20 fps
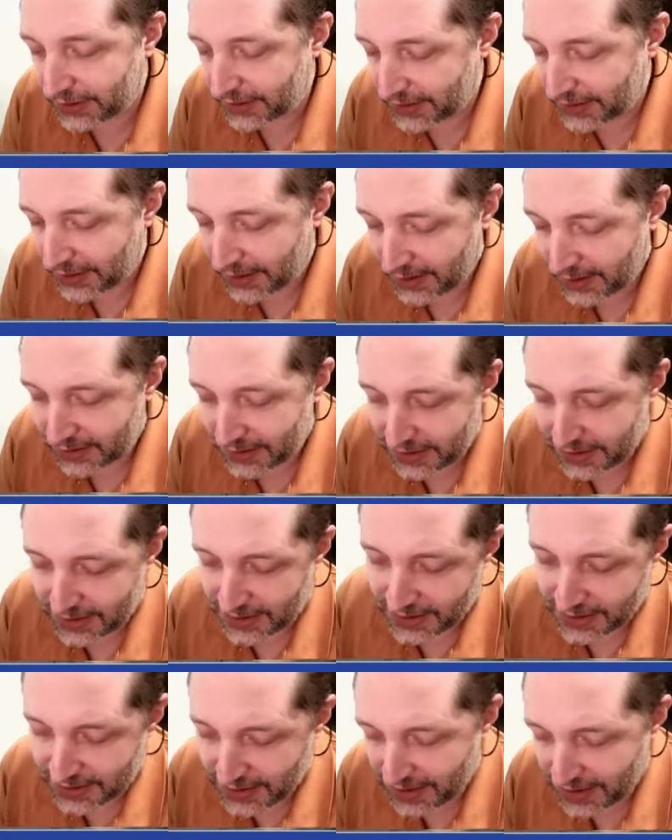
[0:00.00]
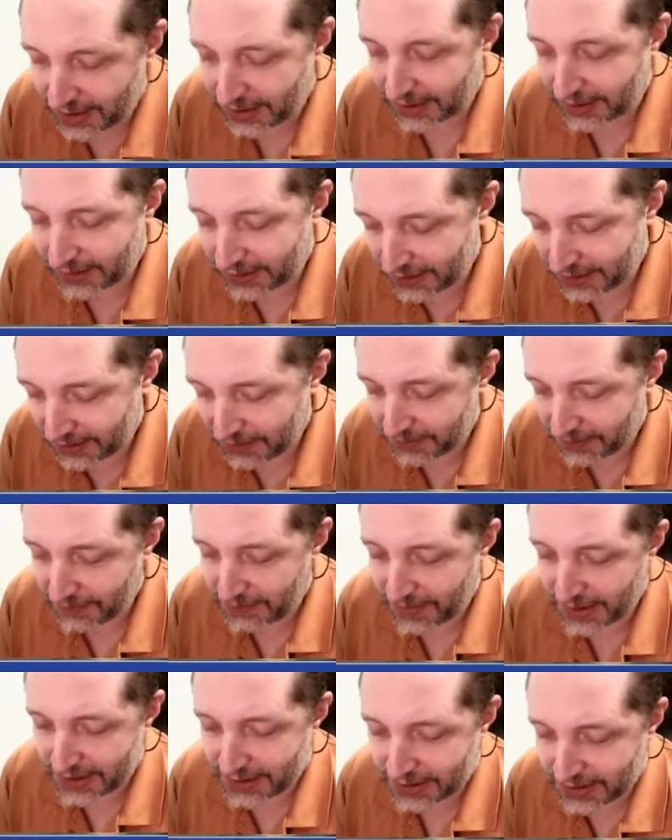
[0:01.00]
this is like best
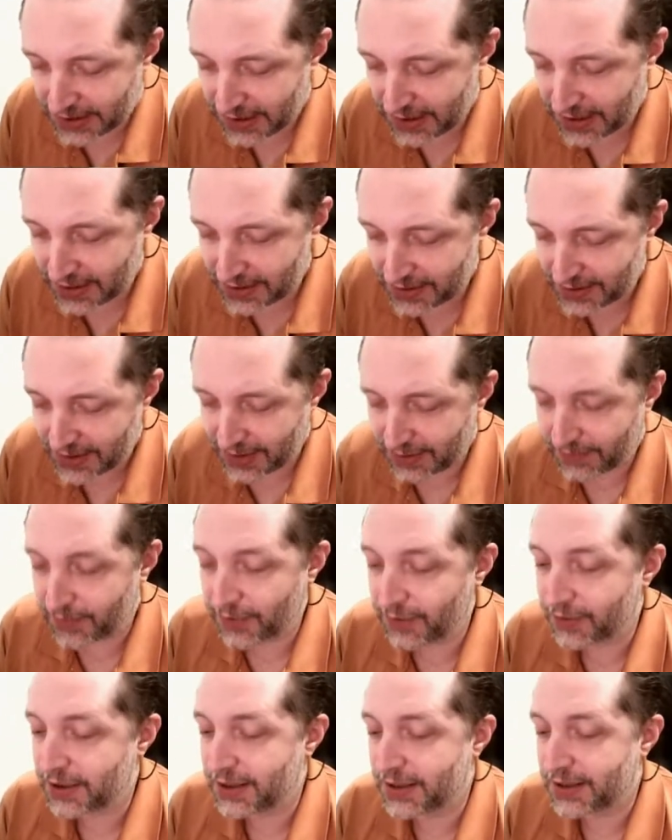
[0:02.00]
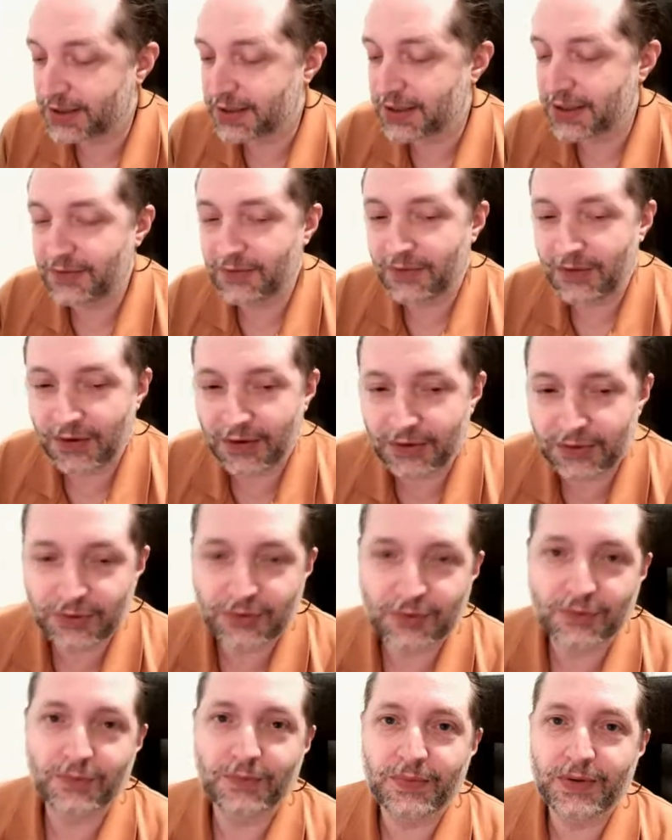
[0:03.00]
case, like blocking 7. You don't
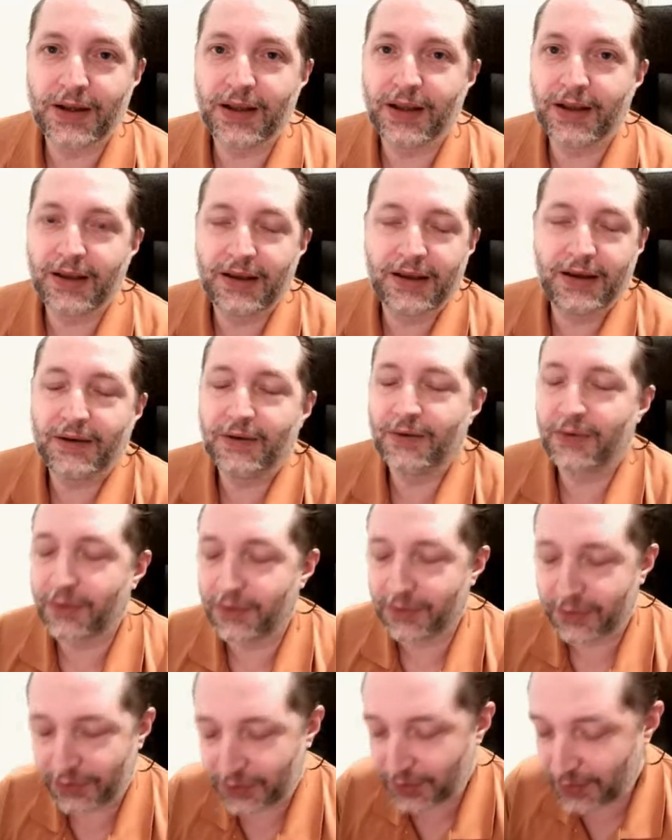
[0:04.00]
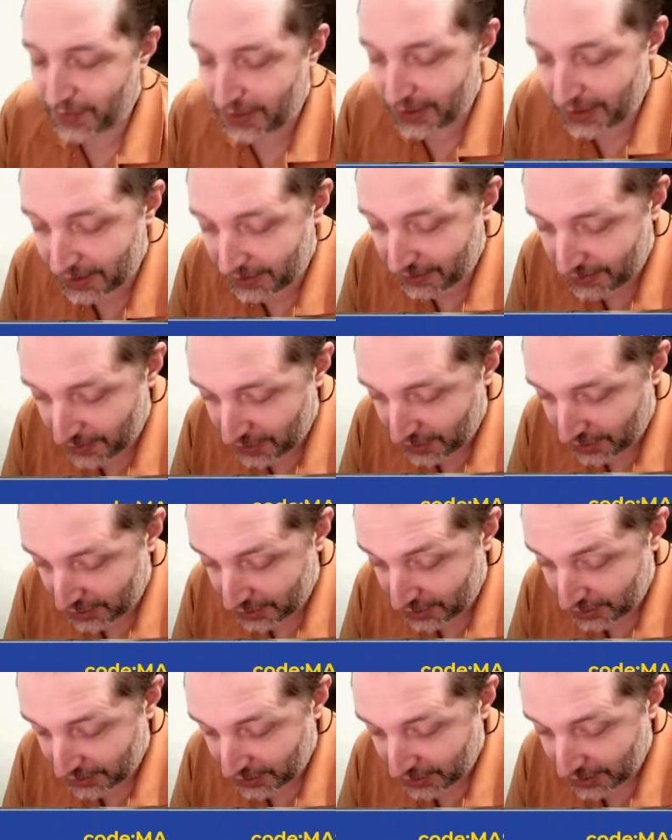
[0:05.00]
play around dominate much, so
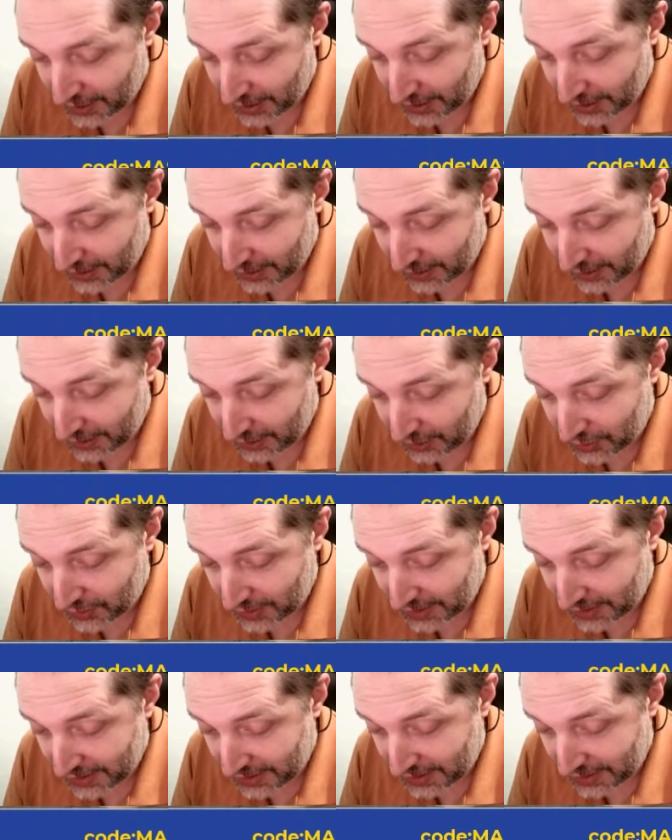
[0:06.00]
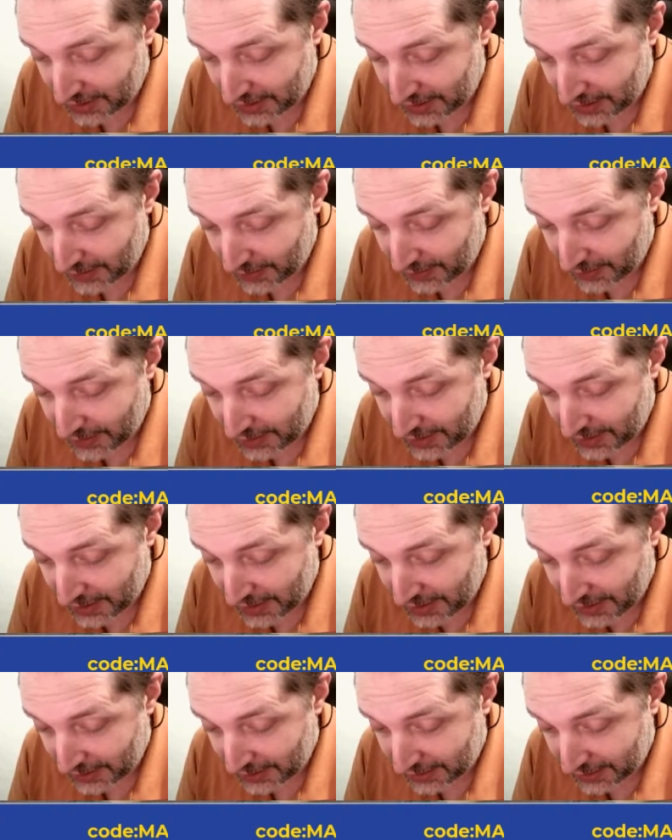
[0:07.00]
not so excited about that.
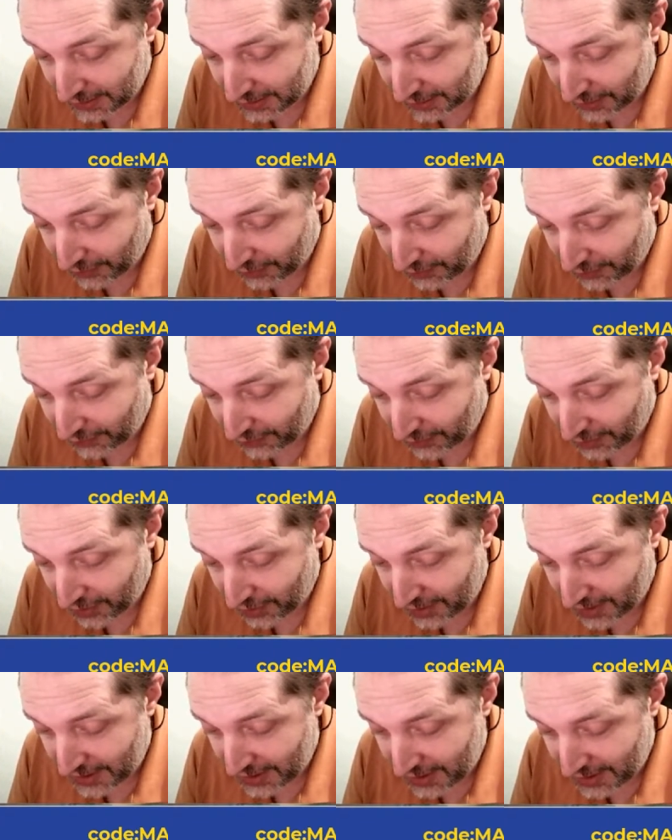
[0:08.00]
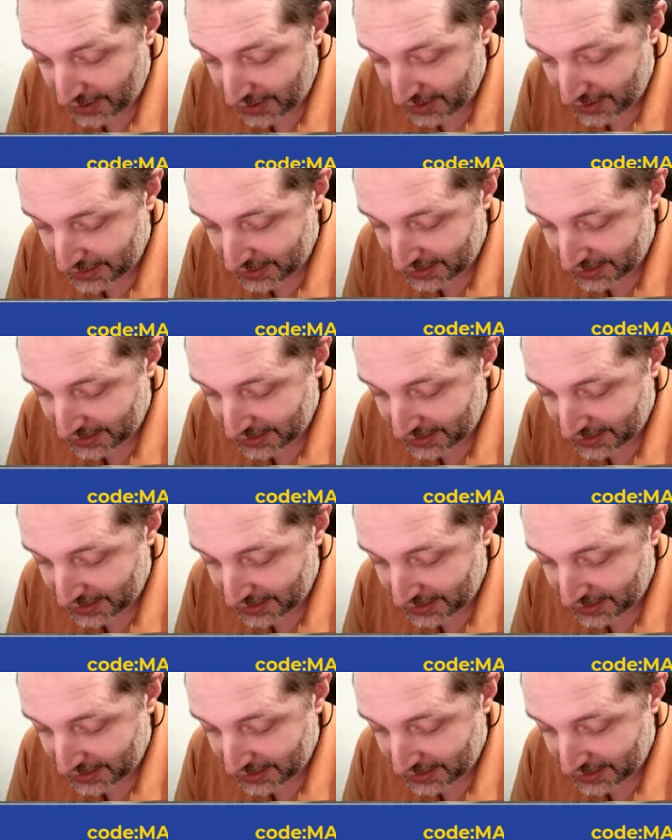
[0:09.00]
And our foil is